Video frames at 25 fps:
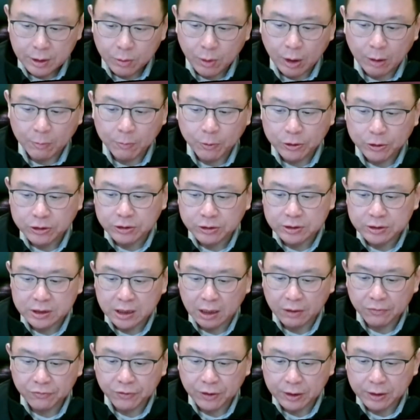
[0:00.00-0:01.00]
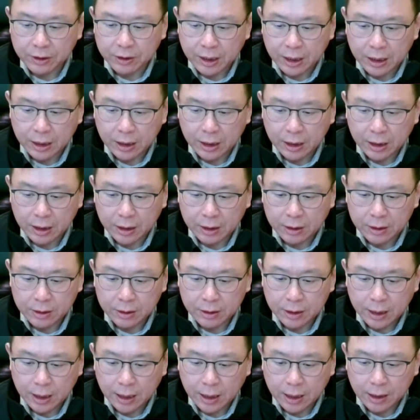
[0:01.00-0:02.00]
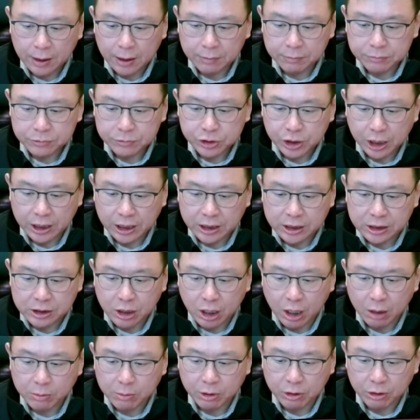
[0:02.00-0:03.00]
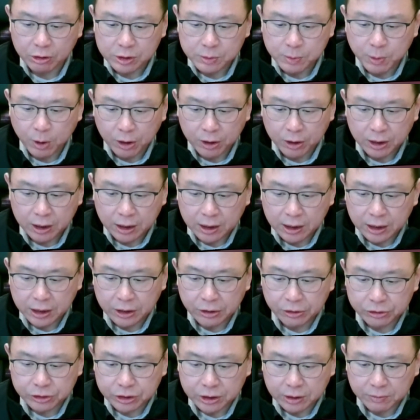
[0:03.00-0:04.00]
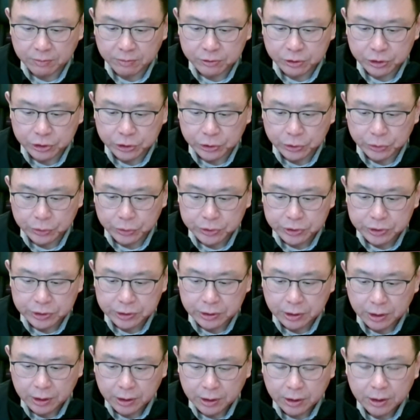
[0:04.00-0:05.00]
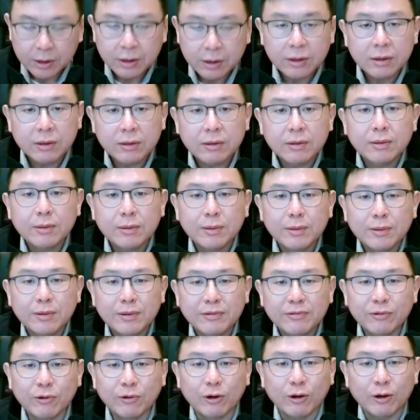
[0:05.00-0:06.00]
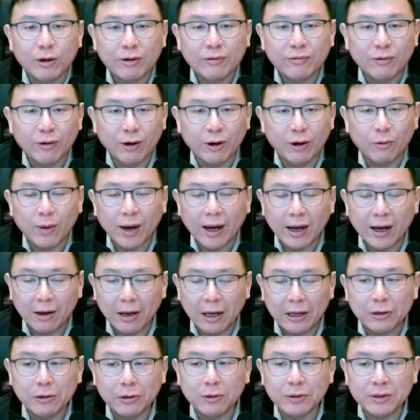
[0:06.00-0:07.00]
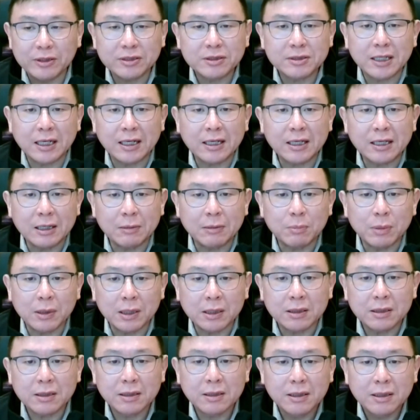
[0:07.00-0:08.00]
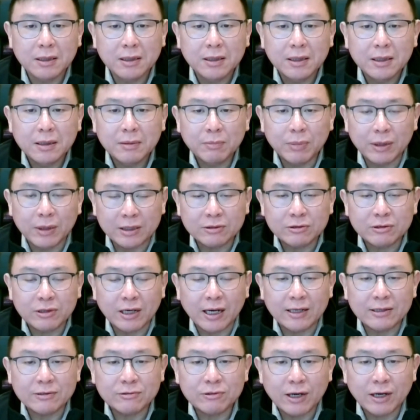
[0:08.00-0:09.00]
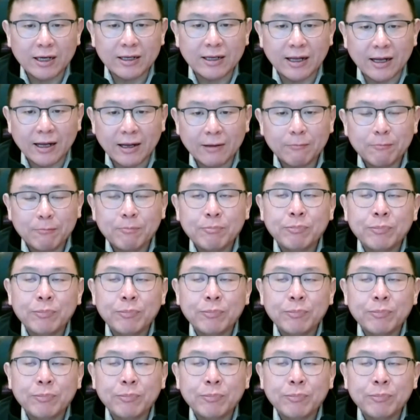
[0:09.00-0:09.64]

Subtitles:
Well, put yourself in the Chinese Communist Party leadership shoes for a while. I know it's stinky, but try that.